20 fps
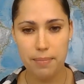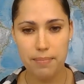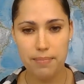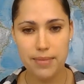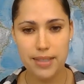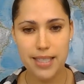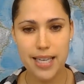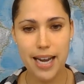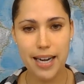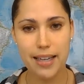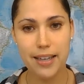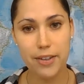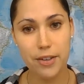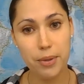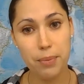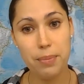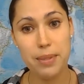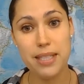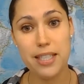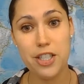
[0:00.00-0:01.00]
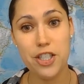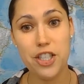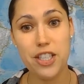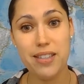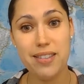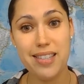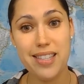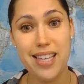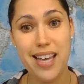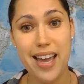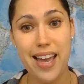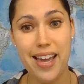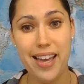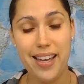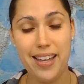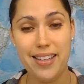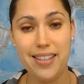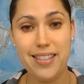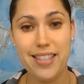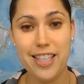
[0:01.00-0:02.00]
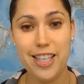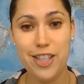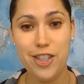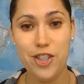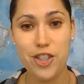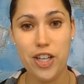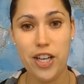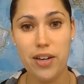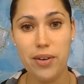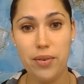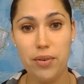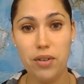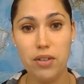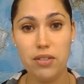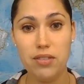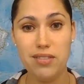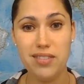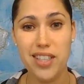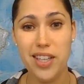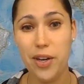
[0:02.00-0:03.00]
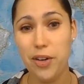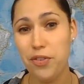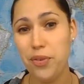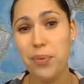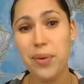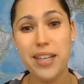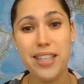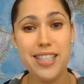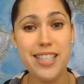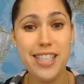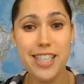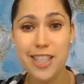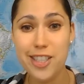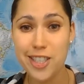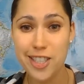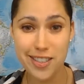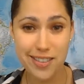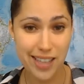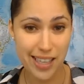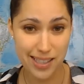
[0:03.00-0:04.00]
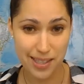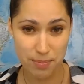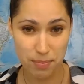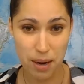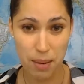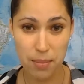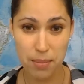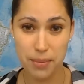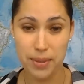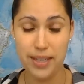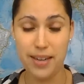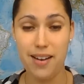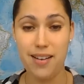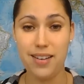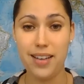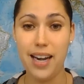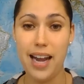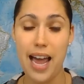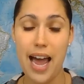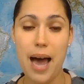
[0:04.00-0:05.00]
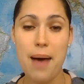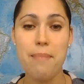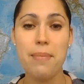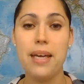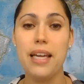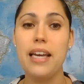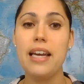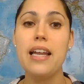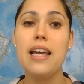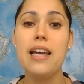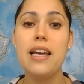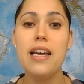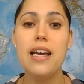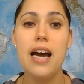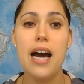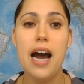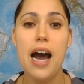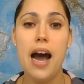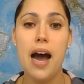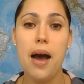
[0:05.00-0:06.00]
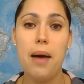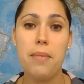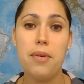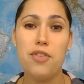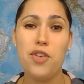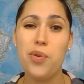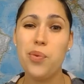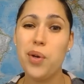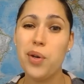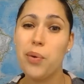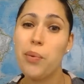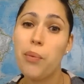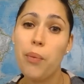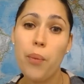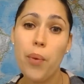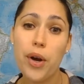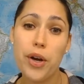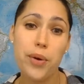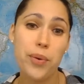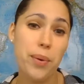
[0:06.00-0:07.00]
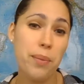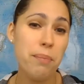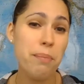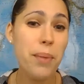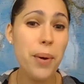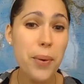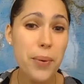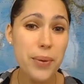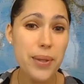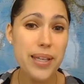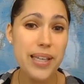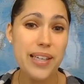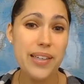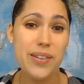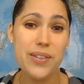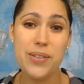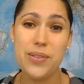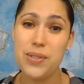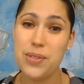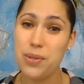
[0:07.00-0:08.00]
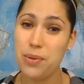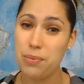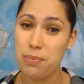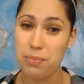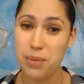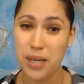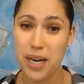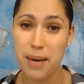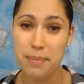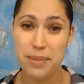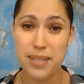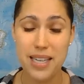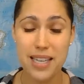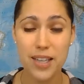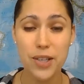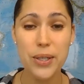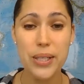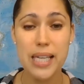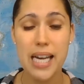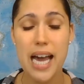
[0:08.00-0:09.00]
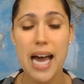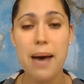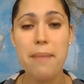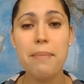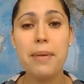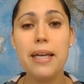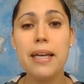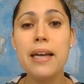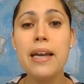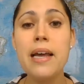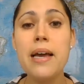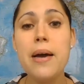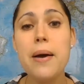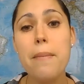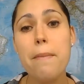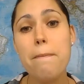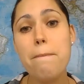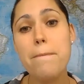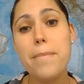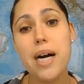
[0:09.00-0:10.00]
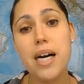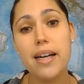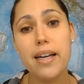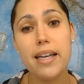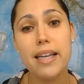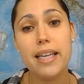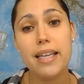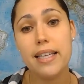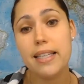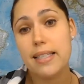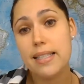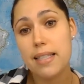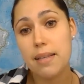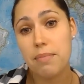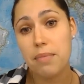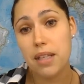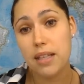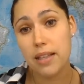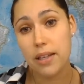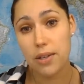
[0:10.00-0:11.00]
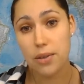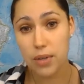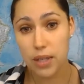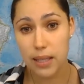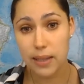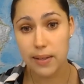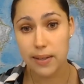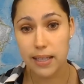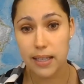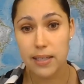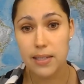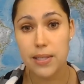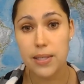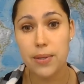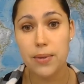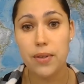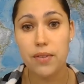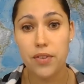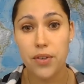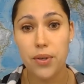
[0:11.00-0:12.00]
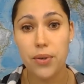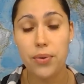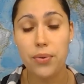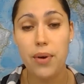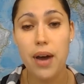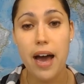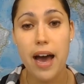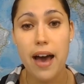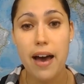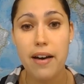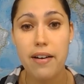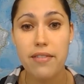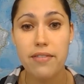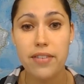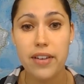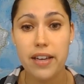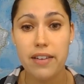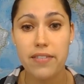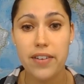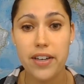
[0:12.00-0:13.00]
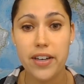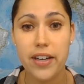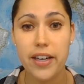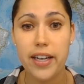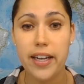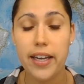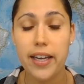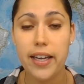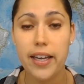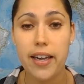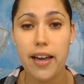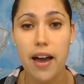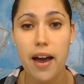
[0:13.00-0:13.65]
technical positions. And in general, if you want to teach, that's probably not going to happen. If you want to work remotely, also perhaps not going to happen, but it is something that you can look into if you have a very